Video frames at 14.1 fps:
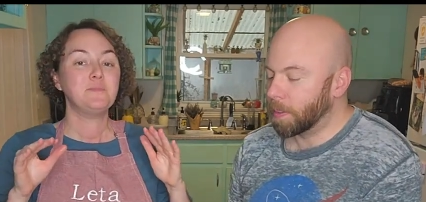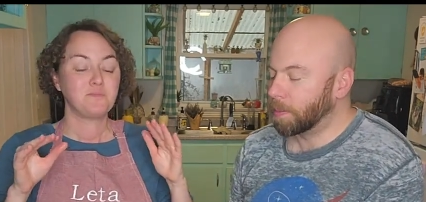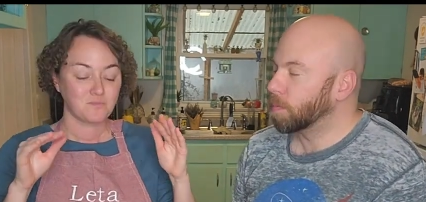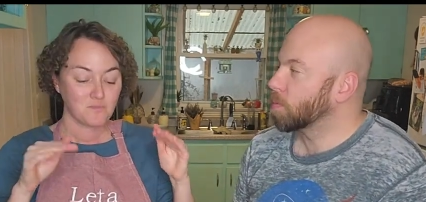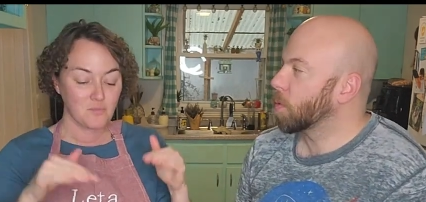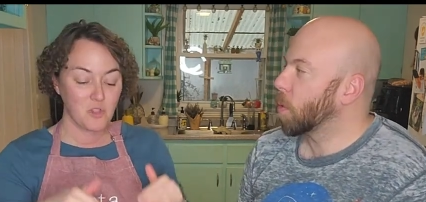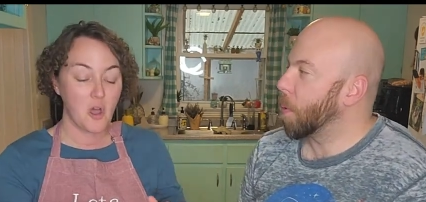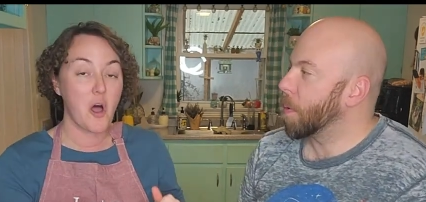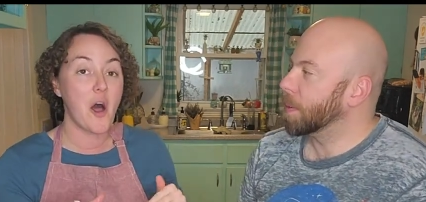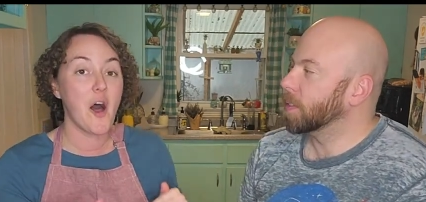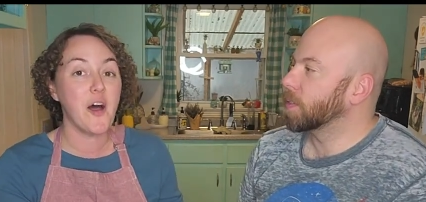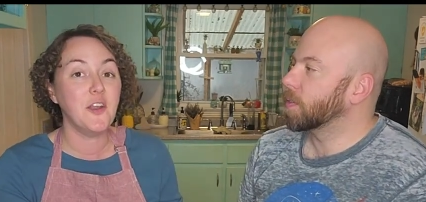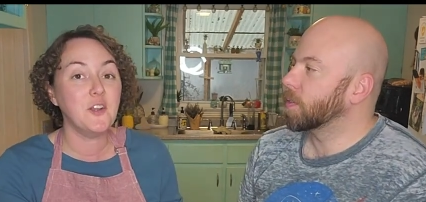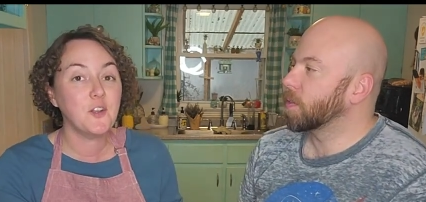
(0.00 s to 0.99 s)
Speaker 1: The
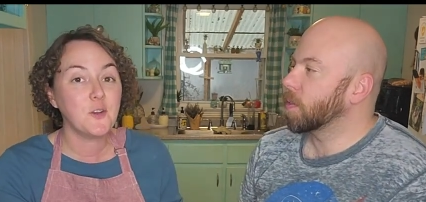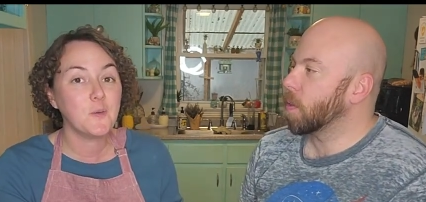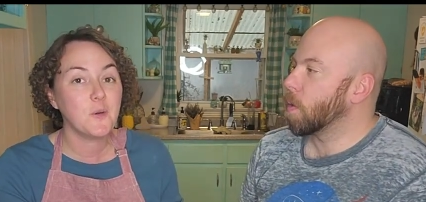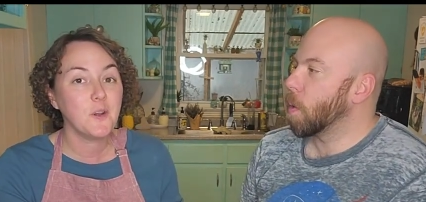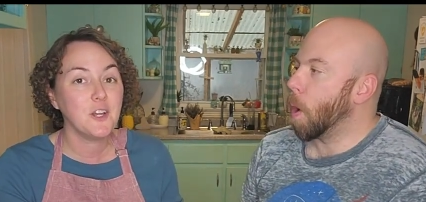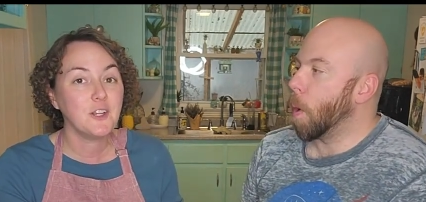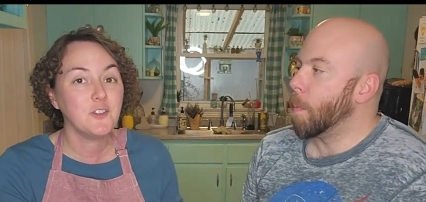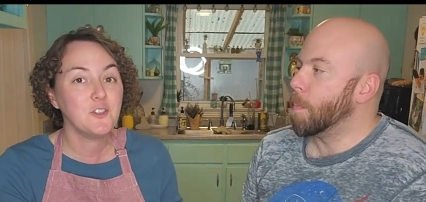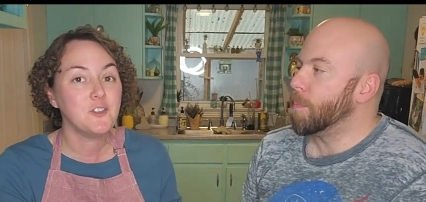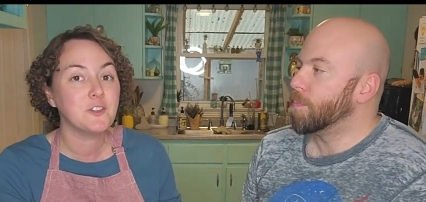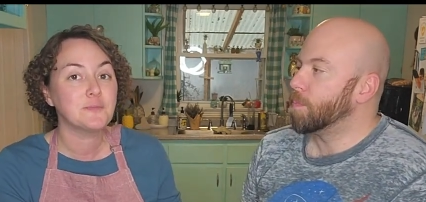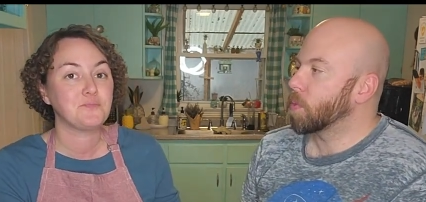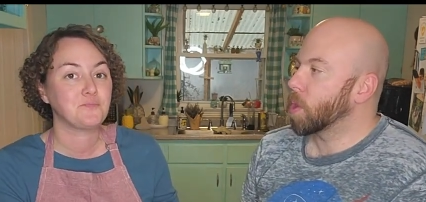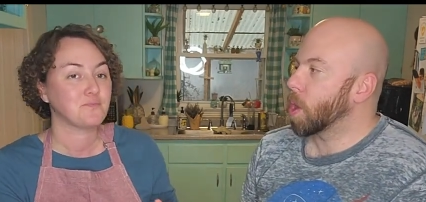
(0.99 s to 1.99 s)
onion rings,
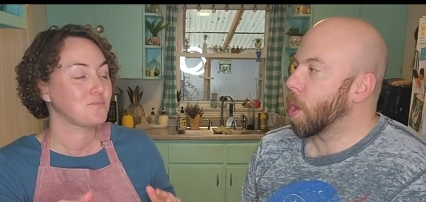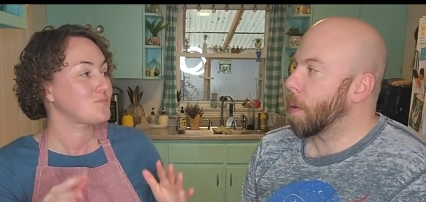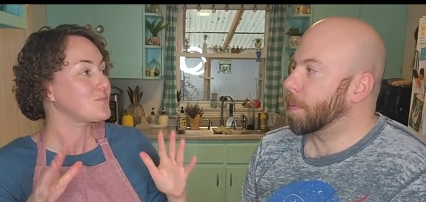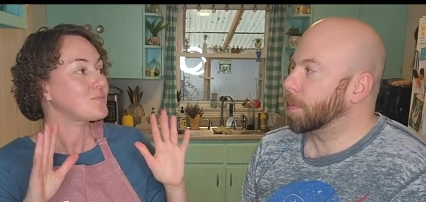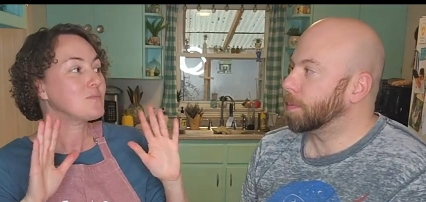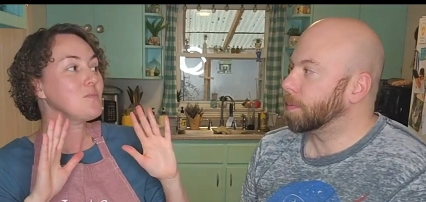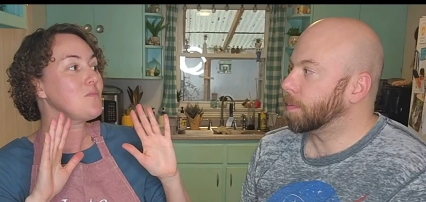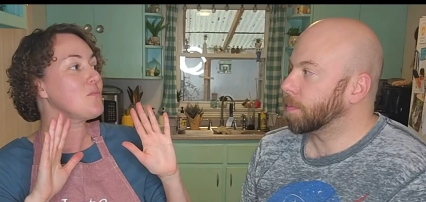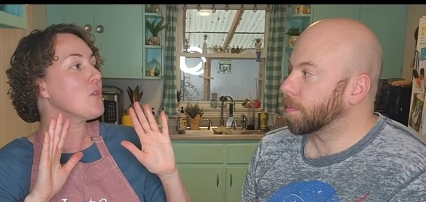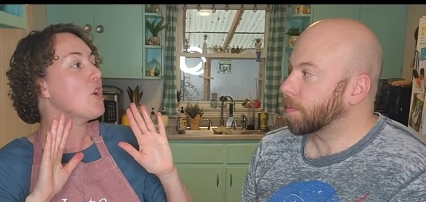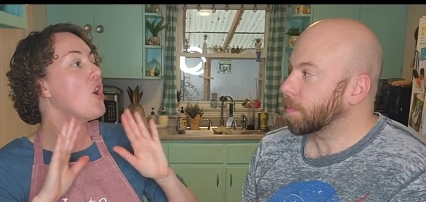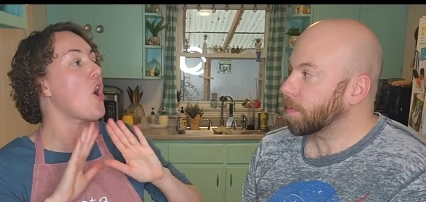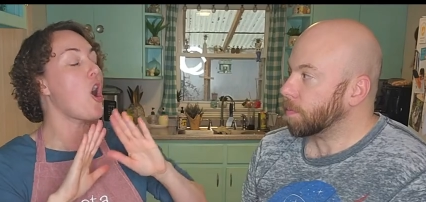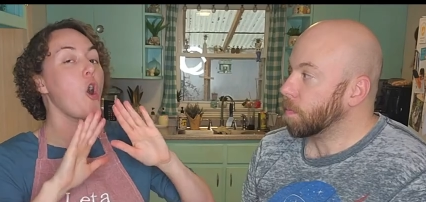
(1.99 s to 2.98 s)

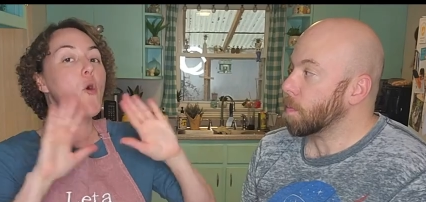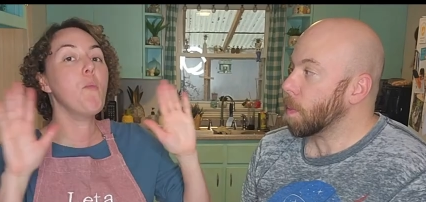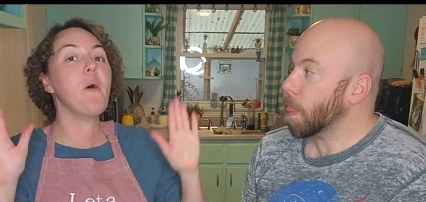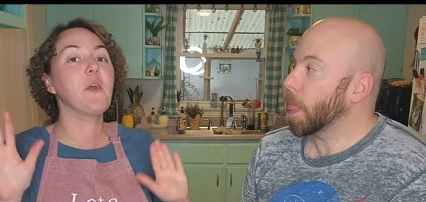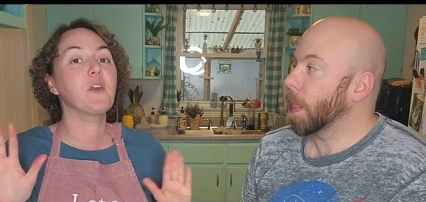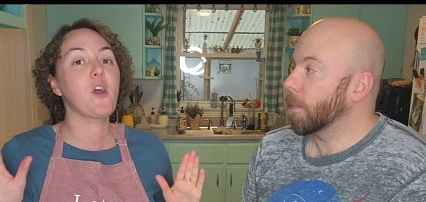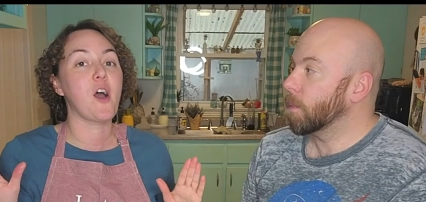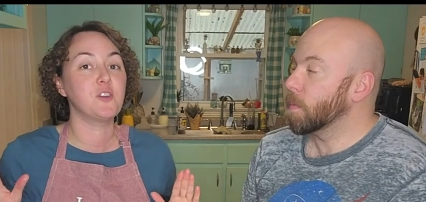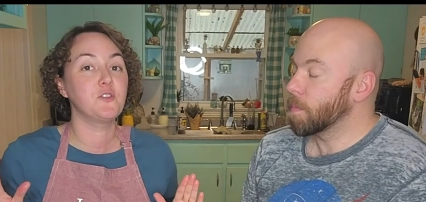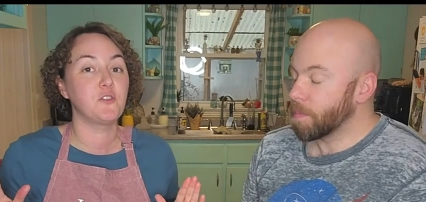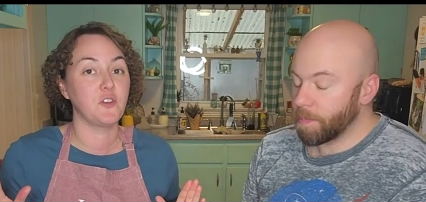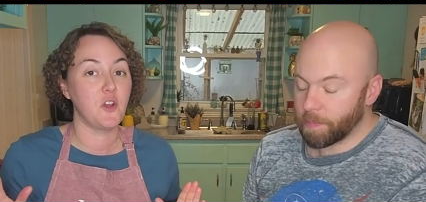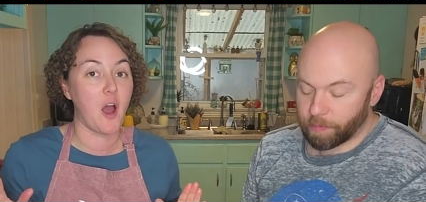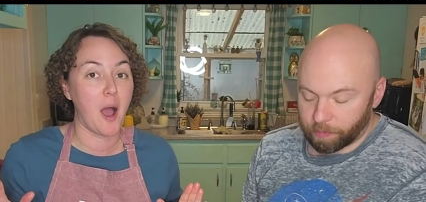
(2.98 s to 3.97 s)
oh my gosh,
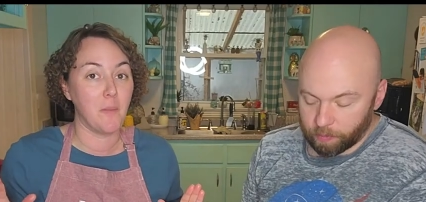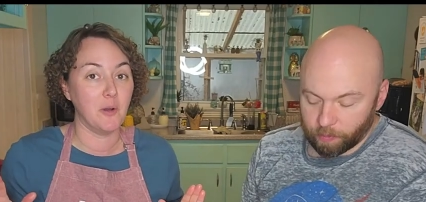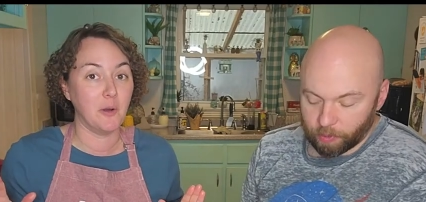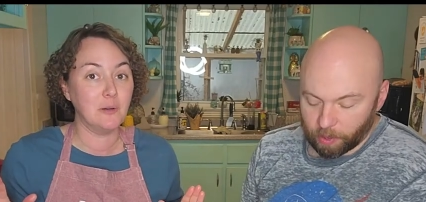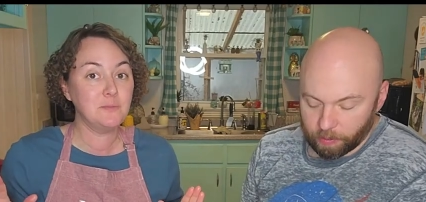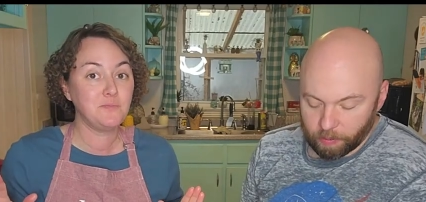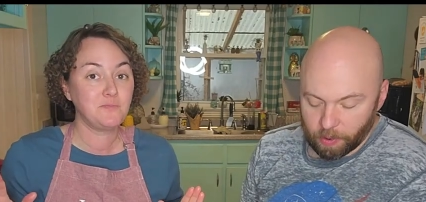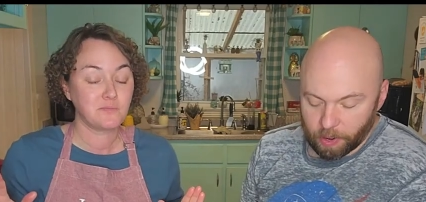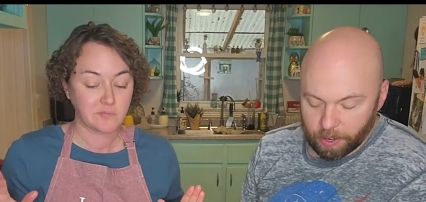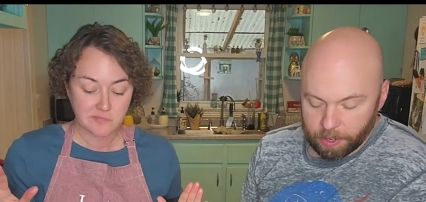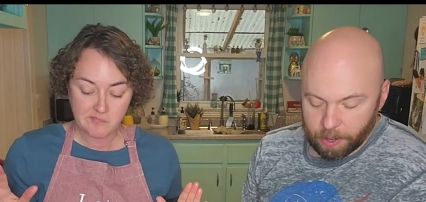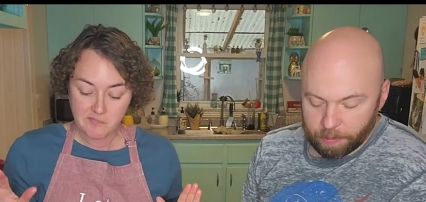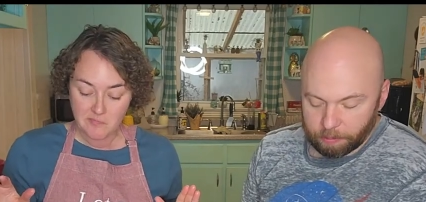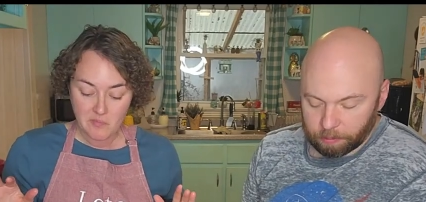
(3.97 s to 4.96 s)
phenomenal. Very
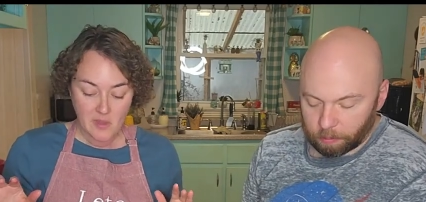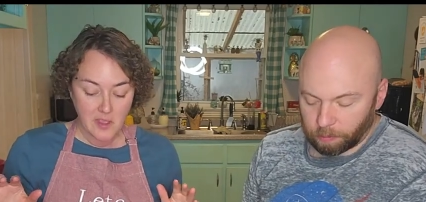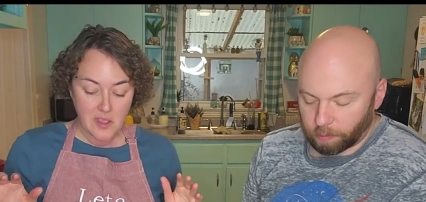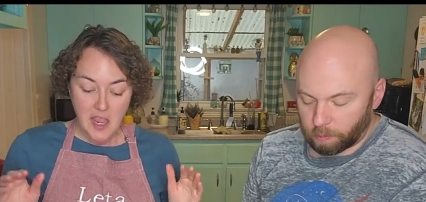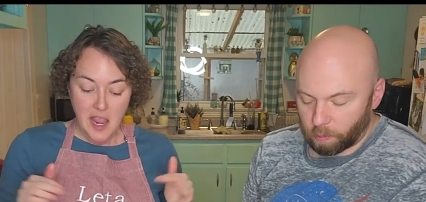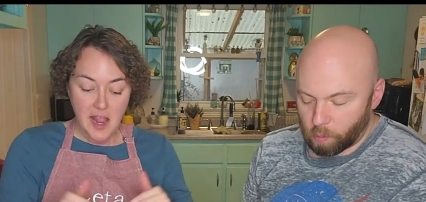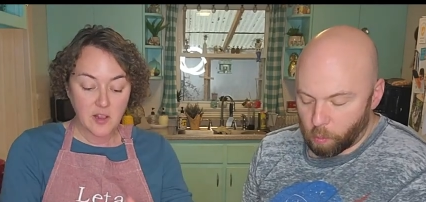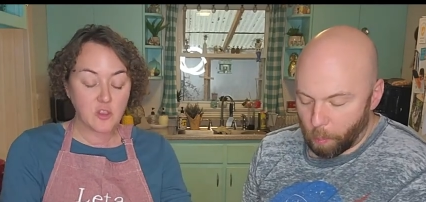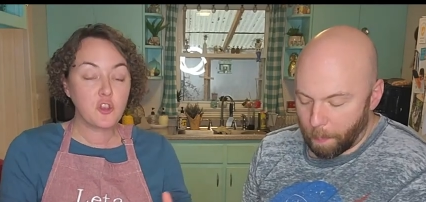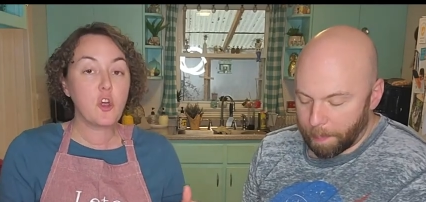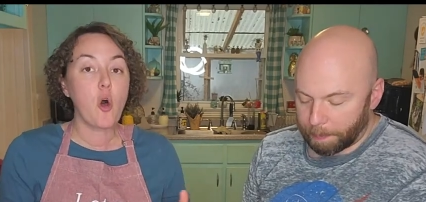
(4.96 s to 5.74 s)
good the